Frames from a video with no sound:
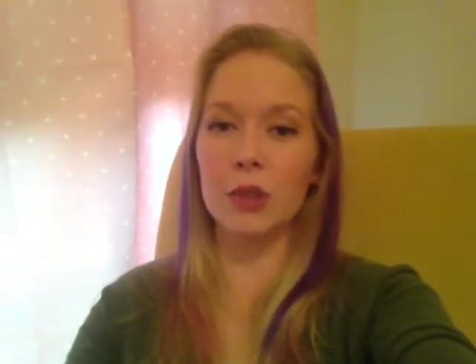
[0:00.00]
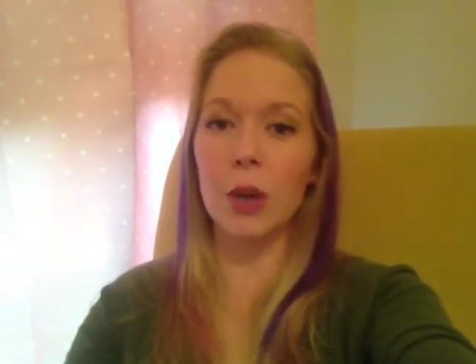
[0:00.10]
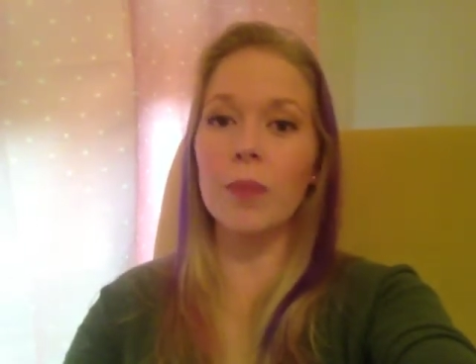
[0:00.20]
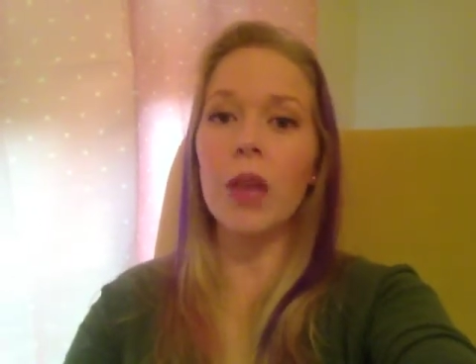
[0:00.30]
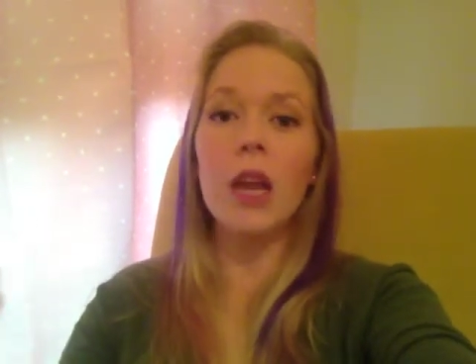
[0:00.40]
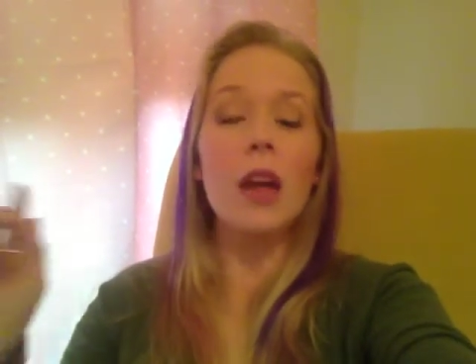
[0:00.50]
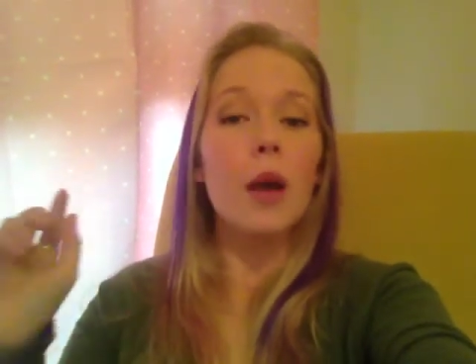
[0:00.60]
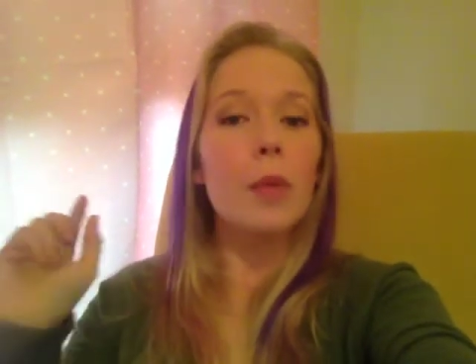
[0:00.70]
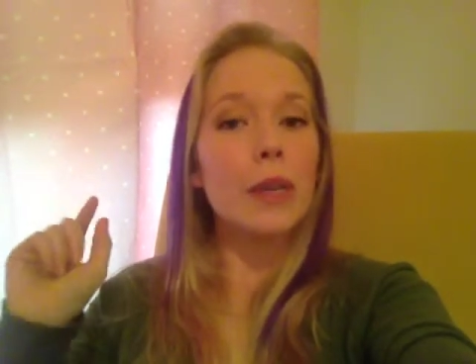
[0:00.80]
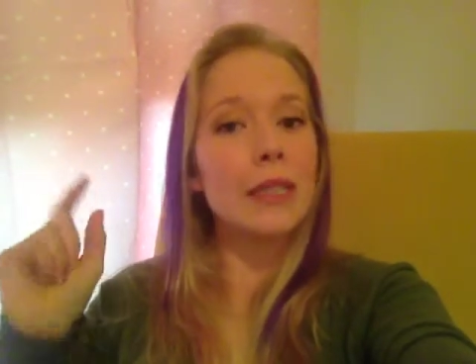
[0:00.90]
So,
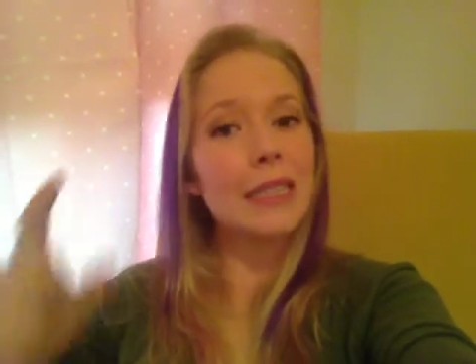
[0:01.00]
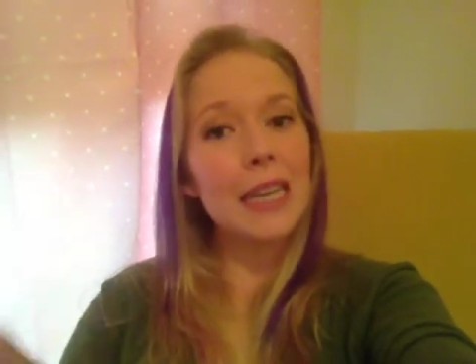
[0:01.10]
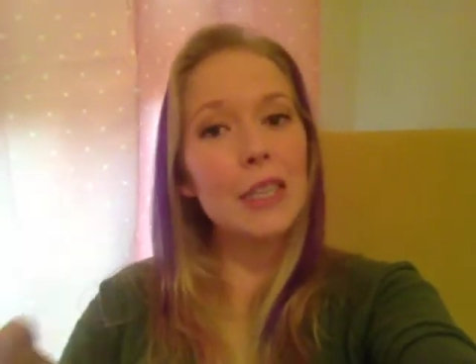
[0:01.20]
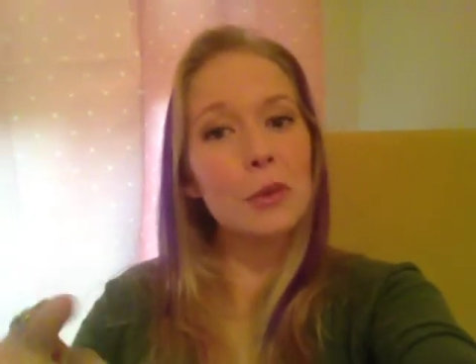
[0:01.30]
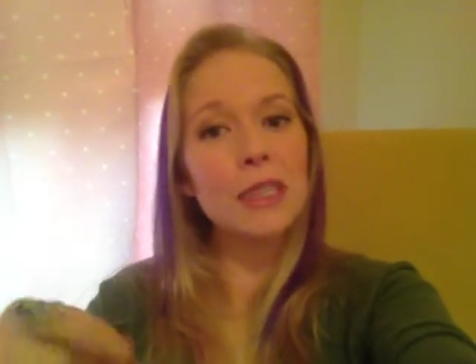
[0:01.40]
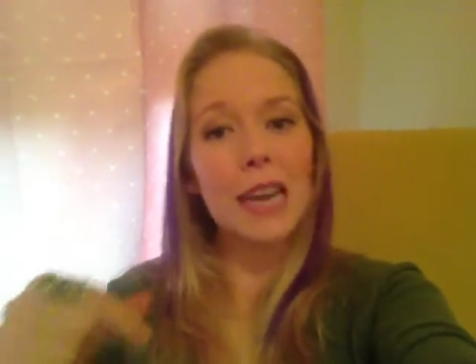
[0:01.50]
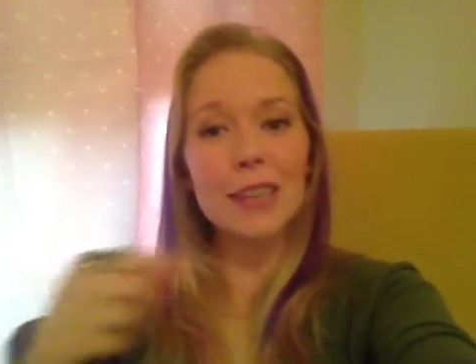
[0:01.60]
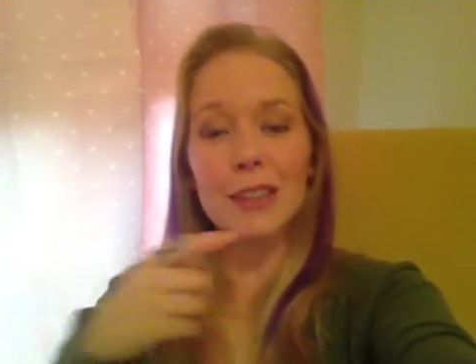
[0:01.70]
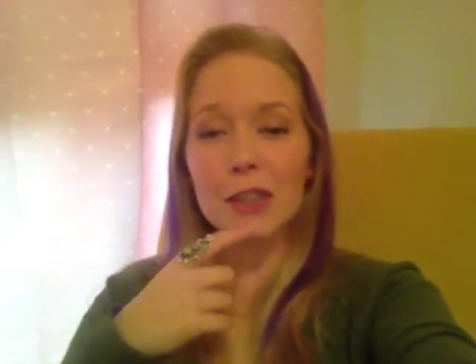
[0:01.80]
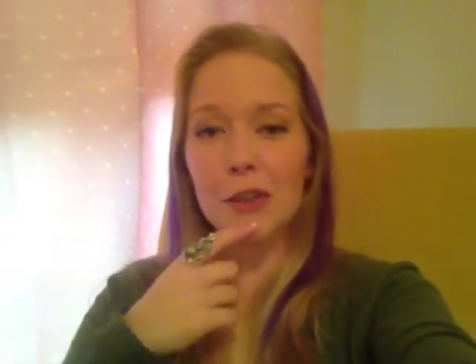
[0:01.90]
but stay
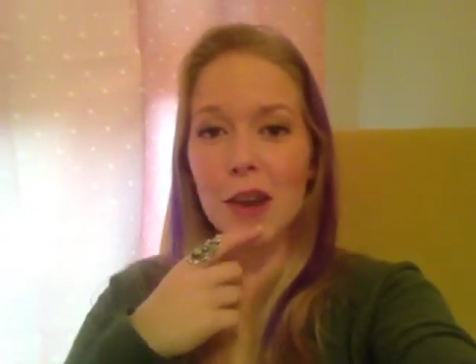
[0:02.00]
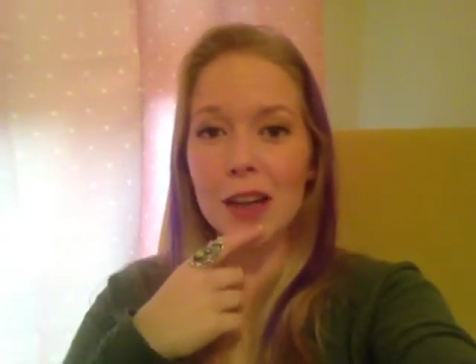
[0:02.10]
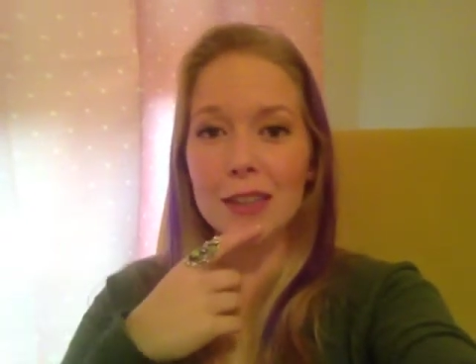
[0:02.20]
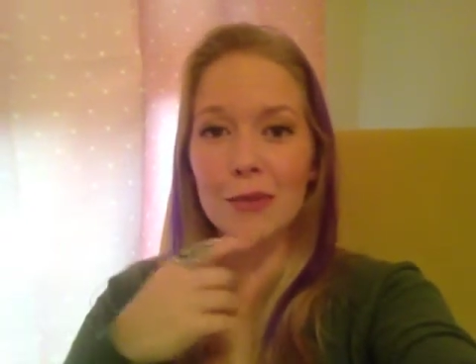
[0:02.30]
sweat-tastic, you guys.